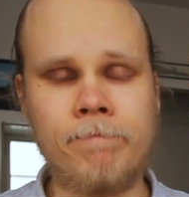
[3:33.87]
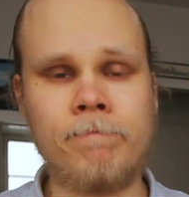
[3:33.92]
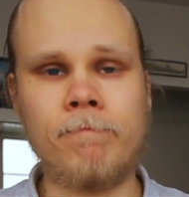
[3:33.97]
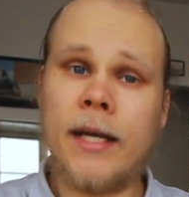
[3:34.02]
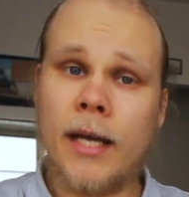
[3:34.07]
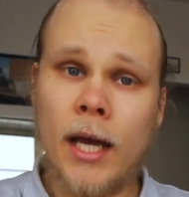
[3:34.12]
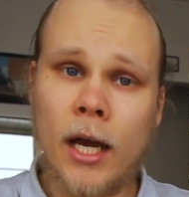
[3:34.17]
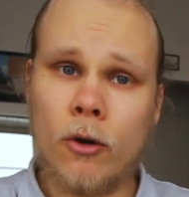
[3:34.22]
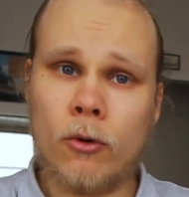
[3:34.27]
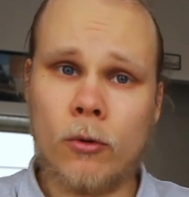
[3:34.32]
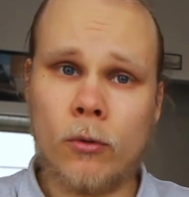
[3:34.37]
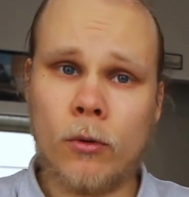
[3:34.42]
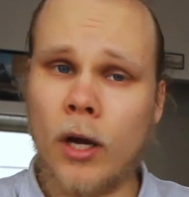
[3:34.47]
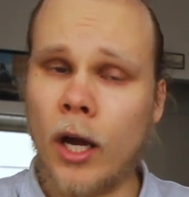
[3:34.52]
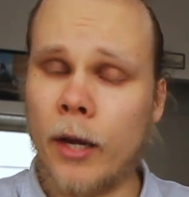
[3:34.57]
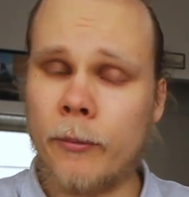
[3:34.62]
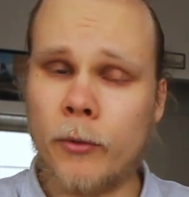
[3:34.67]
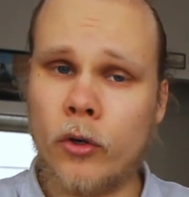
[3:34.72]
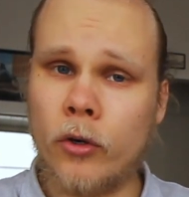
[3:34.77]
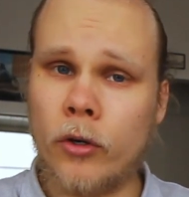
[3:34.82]
Now
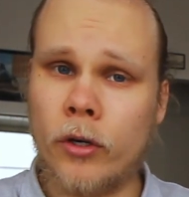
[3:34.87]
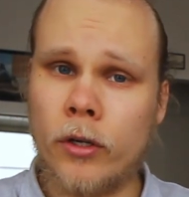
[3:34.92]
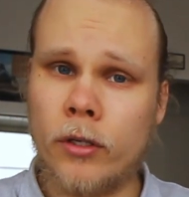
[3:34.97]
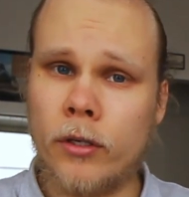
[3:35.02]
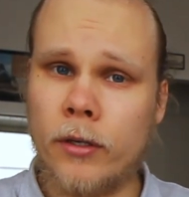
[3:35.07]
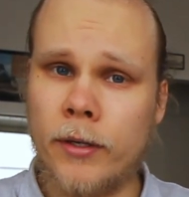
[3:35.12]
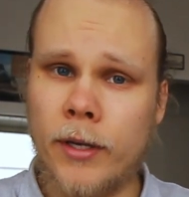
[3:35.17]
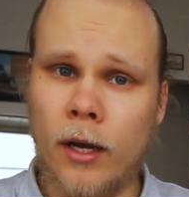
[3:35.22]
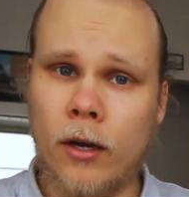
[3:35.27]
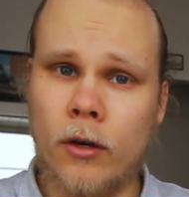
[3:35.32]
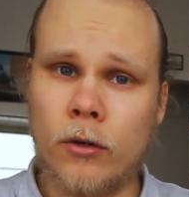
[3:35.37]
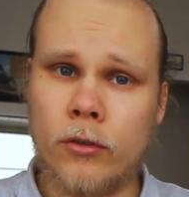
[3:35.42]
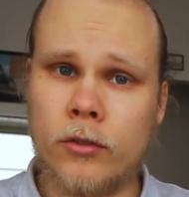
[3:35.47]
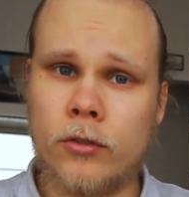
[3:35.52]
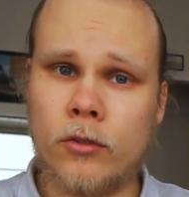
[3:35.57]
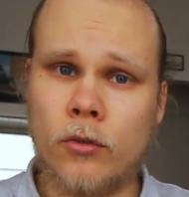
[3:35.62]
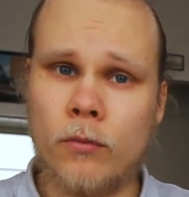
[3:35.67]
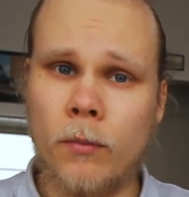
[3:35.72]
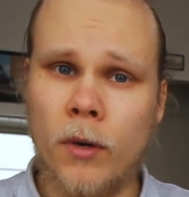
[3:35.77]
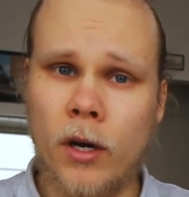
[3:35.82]
I'm going down
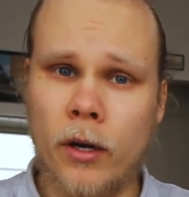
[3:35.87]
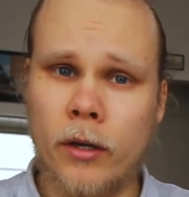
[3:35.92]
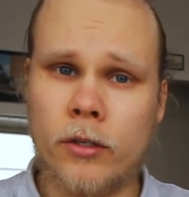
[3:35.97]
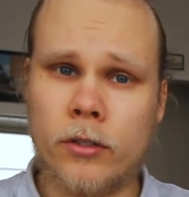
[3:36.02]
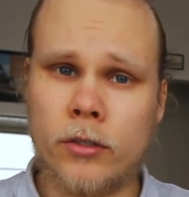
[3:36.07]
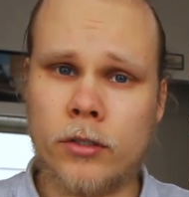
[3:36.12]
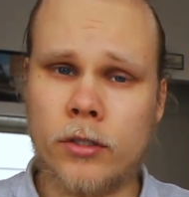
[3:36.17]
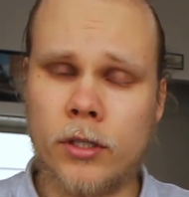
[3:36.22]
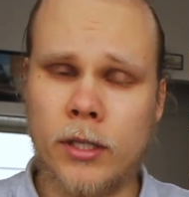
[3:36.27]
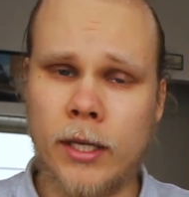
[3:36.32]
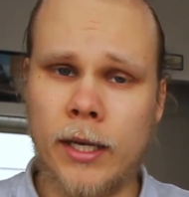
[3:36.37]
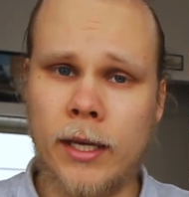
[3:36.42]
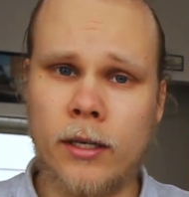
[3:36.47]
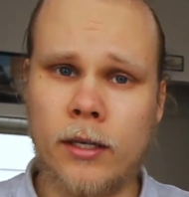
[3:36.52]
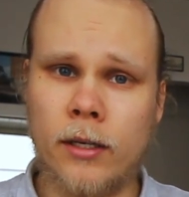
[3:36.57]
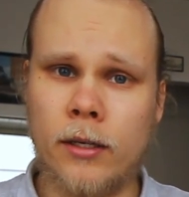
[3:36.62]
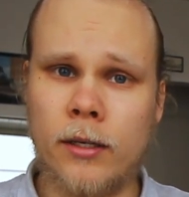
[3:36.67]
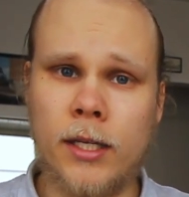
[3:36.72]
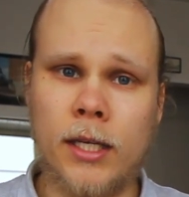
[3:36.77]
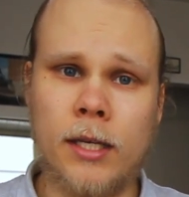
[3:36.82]
to -10
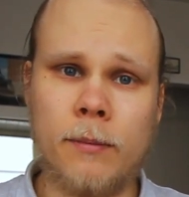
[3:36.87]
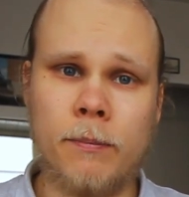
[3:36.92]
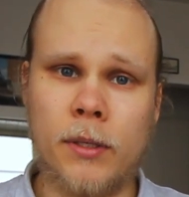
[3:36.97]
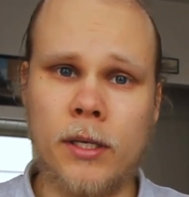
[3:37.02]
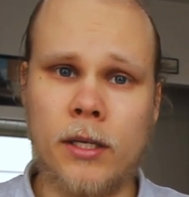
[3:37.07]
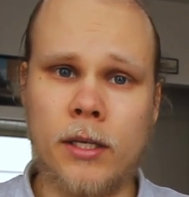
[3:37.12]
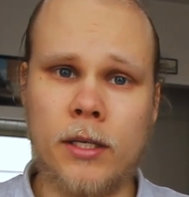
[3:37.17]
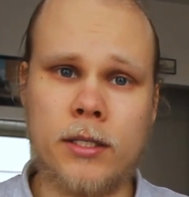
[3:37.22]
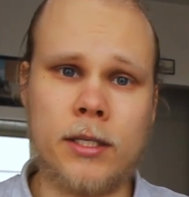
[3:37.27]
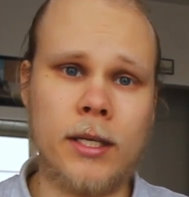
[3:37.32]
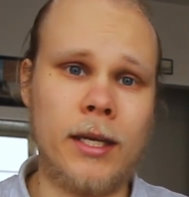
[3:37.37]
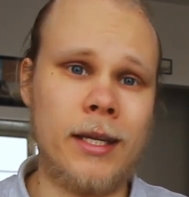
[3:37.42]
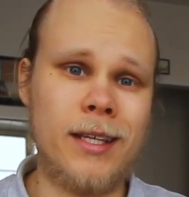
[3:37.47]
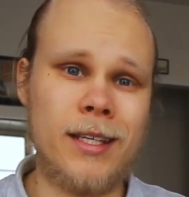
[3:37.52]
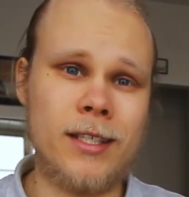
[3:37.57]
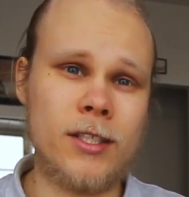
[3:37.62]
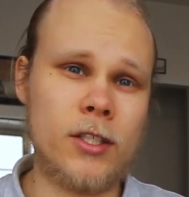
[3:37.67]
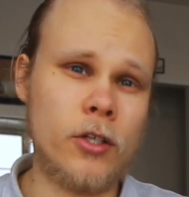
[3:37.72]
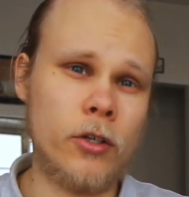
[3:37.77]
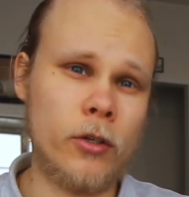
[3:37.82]
dPs and
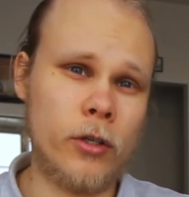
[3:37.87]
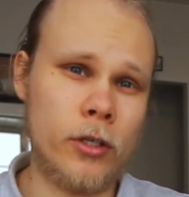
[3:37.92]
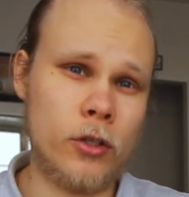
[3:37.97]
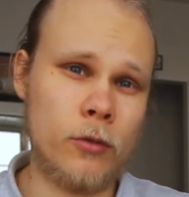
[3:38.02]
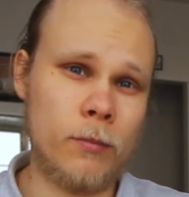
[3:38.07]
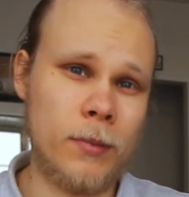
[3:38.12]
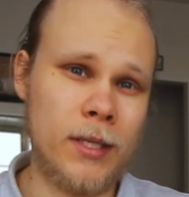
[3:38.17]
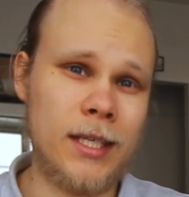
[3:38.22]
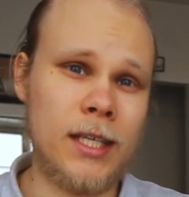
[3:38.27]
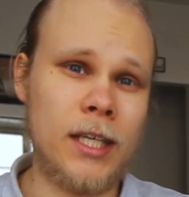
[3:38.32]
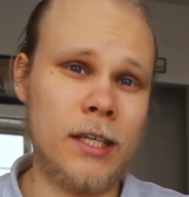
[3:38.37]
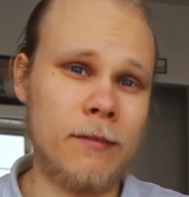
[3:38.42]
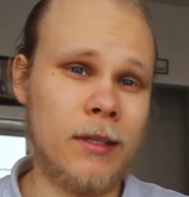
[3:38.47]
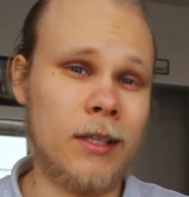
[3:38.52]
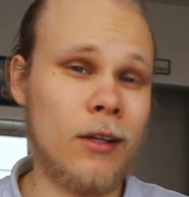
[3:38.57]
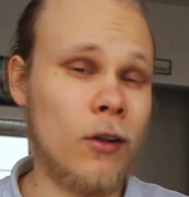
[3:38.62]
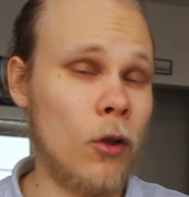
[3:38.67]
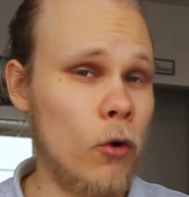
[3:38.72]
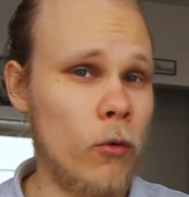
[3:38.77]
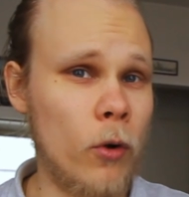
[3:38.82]
it's going to be
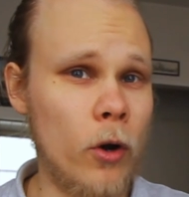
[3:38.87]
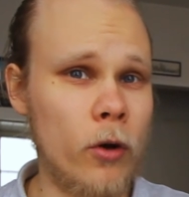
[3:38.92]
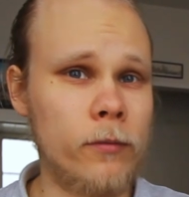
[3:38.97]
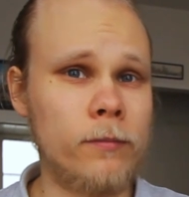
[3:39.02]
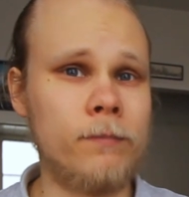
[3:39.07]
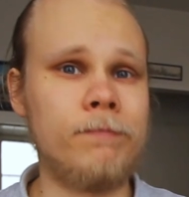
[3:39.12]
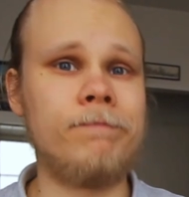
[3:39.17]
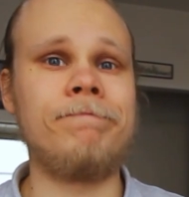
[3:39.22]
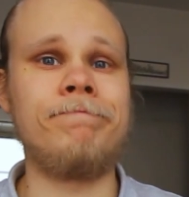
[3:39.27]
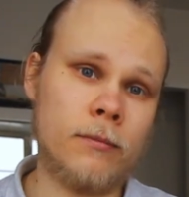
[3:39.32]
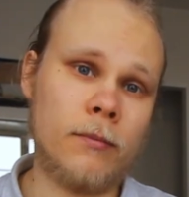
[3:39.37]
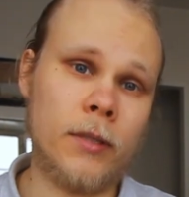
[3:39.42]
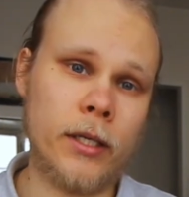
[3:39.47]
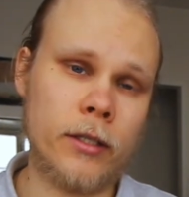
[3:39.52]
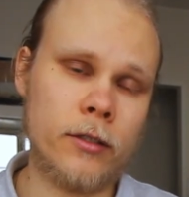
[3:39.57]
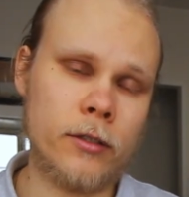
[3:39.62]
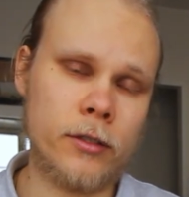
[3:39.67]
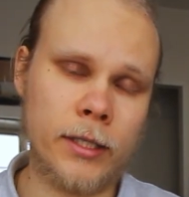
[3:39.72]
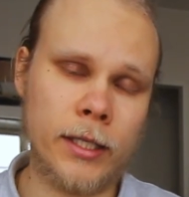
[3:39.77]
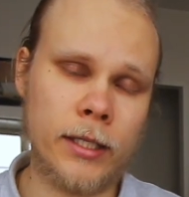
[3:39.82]
even lower.
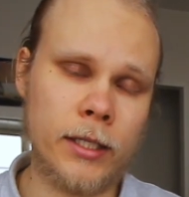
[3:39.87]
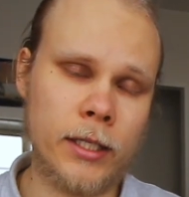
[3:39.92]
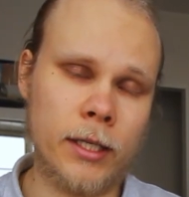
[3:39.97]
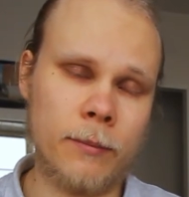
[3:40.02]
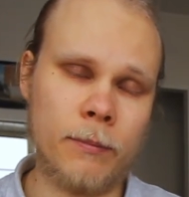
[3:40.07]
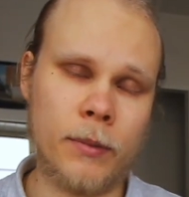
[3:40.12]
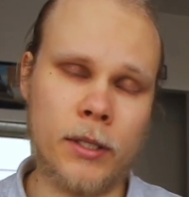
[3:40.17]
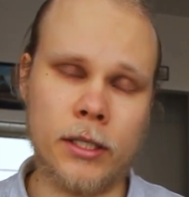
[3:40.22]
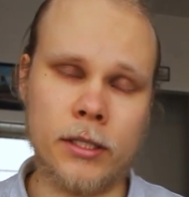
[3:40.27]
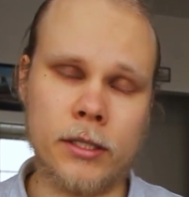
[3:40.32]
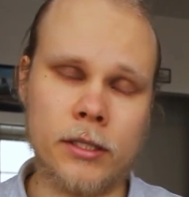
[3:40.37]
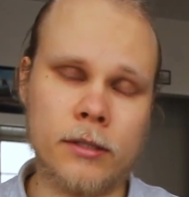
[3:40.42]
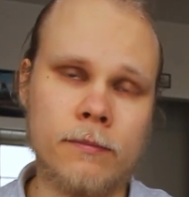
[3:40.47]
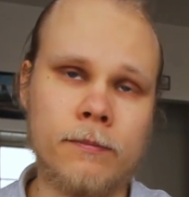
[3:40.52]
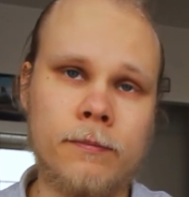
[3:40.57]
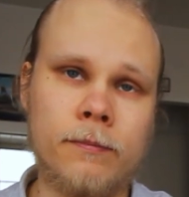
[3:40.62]
-10 dPs.